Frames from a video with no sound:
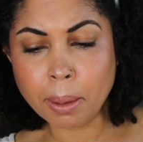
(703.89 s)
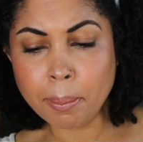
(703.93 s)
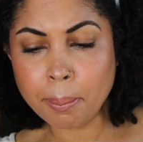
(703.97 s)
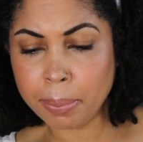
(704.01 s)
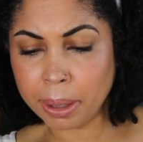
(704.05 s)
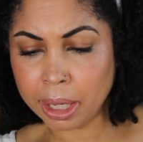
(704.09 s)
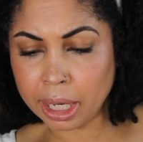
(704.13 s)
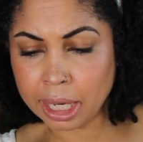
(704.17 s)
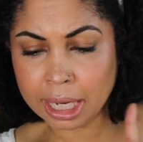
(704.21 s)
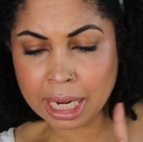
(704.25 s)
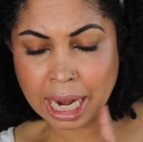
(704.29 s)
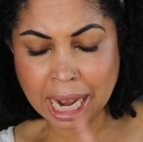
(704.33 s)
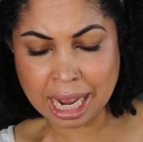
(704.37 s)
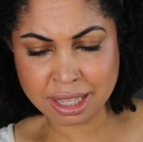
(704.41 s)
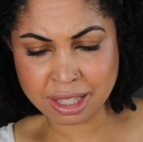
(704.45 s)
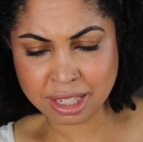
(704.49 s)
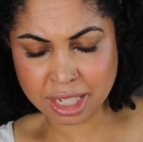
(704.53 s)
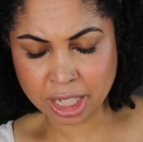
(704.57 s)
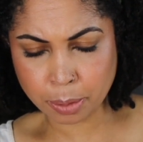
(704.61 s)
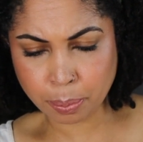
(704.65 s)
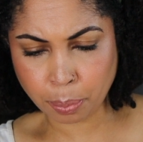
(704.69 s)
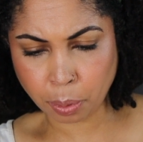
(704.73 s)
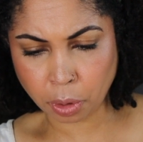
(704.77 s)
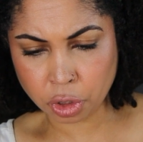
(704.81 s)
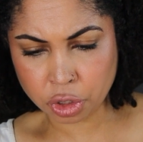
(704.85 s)
But I
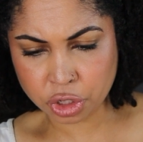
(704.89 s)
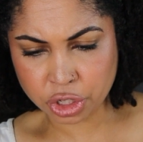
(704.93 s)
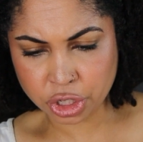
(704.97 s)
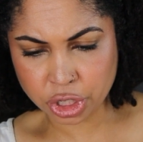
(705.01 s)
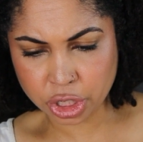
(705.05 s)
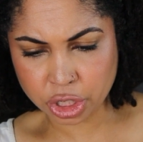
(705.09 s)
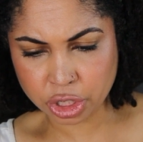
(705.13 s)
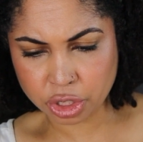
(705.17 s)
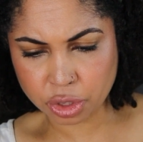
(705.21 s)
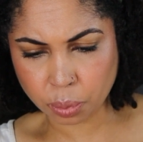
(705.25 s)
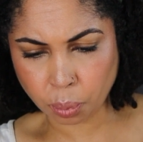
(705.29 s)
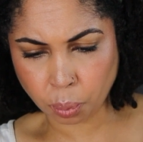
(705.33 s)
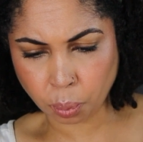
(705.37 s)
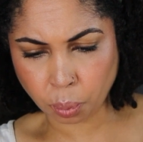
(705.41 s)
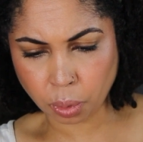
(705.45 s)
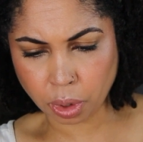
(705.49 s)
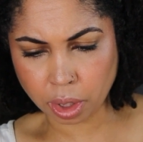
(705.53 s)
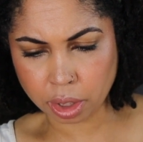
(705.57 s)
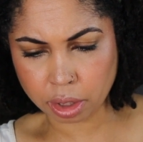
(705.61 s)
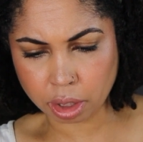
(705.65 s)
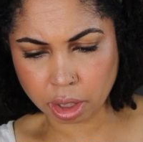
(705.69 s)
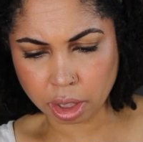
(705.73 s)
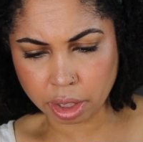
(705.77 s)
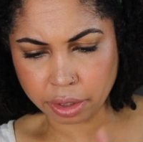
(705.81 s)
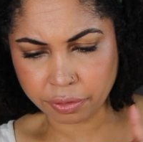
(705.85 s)
did purchase
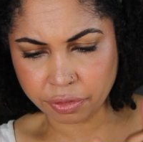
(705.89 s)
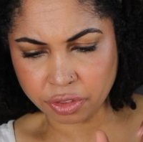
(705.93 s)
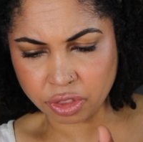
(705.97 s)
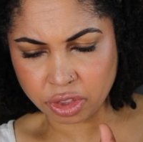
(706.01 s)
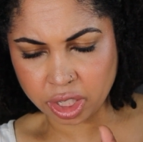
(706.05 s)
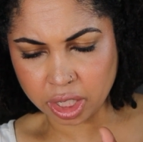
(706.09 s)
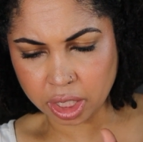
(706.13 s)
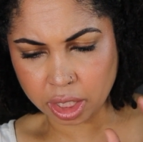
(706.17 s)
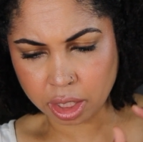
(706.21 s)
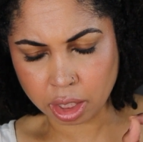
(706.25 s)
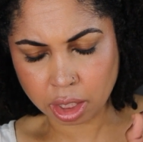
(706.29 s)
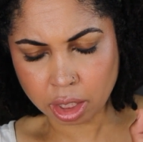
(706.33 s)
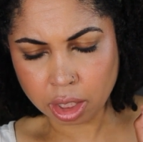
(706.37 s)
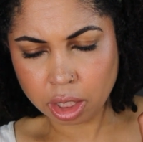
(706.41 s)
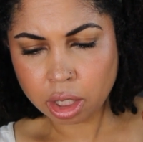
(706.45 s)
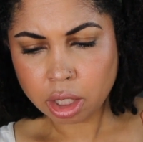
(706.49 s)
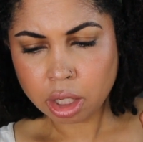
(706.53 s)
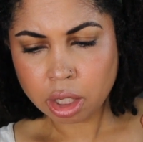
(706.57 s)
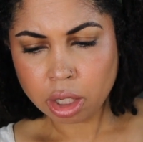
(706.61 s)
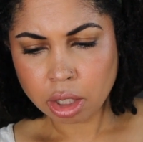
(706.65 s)
one of the